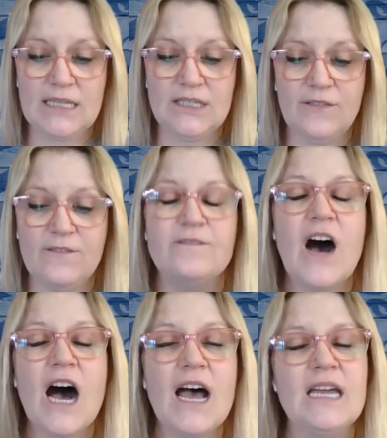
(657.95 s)

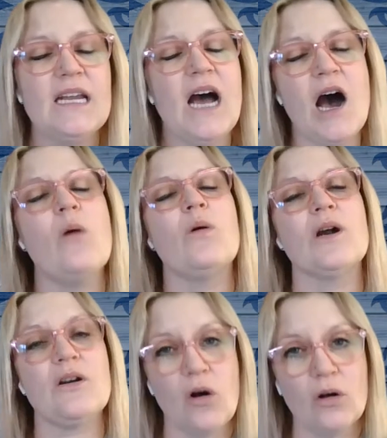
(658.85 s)
define
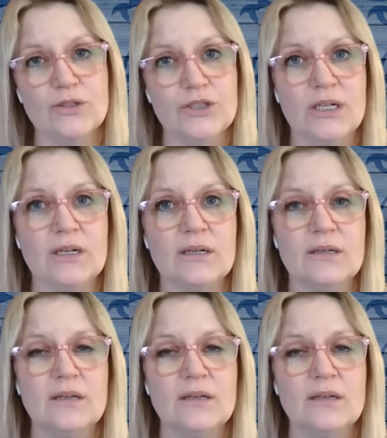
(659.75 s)
our culture,